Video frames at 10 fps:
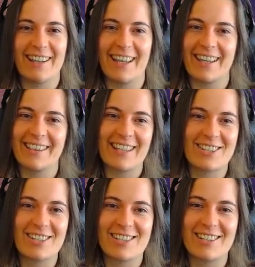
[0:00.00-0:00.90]
Like, that's
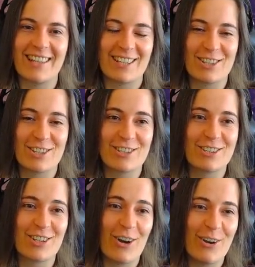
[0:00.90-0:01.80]
just, that's
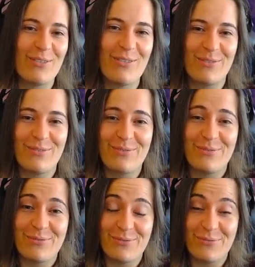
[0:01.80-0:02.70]
so
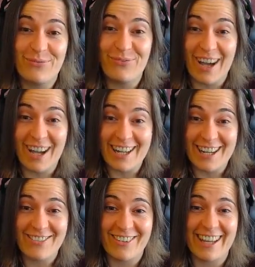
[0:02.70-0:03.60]
funny
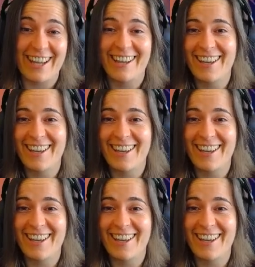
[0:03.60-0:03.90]
to me.